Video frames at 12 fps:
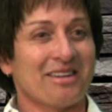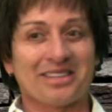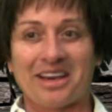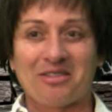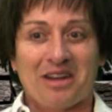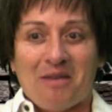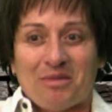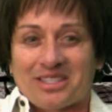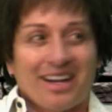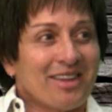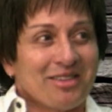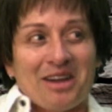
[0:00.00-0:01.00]
I was like, "I don't know how much I
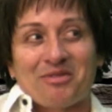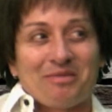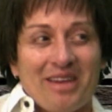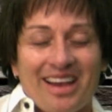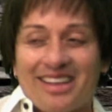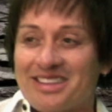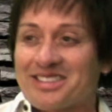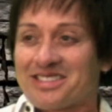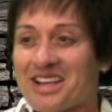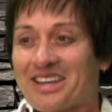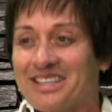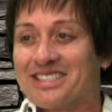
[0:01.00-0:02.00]
got left, man. This is
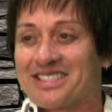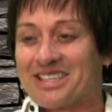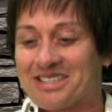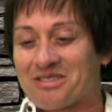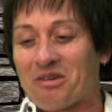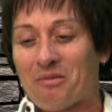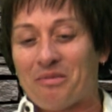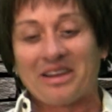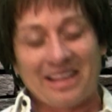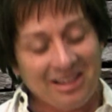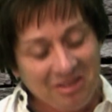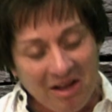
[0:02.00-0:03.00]
not easy." So, but
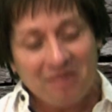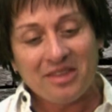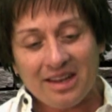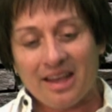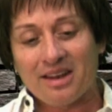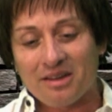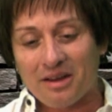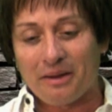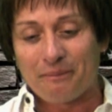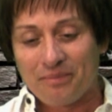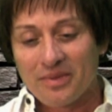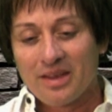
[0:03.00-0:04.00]
he loved it,
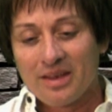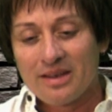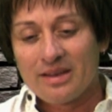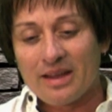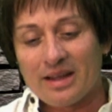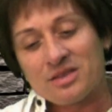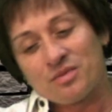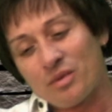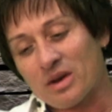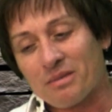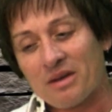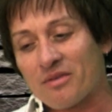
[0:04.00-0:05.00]
and it's one of my